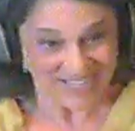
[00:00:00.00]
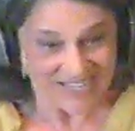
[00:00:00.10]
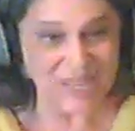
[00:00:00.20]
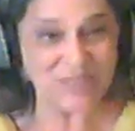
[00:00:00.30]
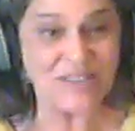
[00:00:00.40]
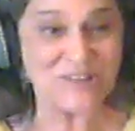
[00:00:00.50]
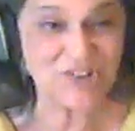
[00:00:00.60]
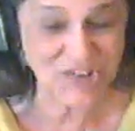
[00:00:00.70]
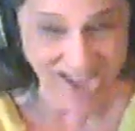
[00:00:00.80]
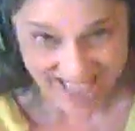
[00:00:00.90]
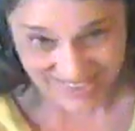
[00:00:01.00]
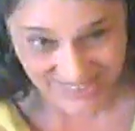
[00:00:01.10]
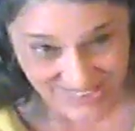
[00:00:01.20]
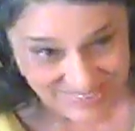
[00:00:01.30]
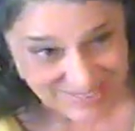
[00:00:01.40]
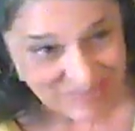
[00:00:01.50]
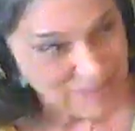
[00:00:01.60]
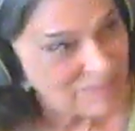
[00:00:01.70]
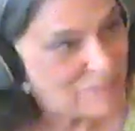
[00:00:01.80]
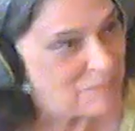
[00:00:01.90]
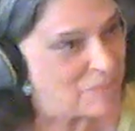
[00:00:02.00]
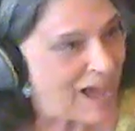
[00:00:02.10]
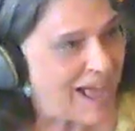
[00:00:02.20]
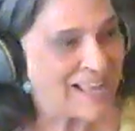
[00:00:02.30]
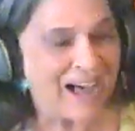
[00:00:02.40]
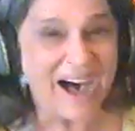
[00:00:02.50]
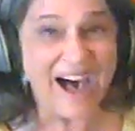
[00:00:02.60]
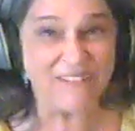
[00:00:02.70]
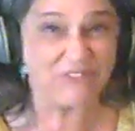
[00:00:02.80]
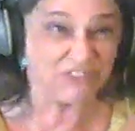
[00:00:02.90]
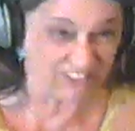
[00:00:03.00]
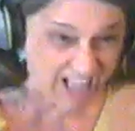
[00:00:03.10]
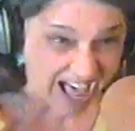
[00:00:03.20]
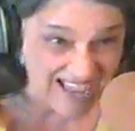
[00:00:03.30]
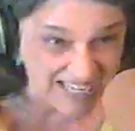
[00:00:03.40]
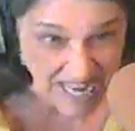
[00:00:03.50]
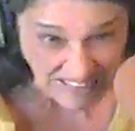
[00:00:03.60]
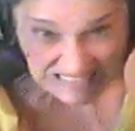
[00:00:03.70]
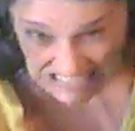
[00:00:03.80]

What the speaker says: in the chest by a flying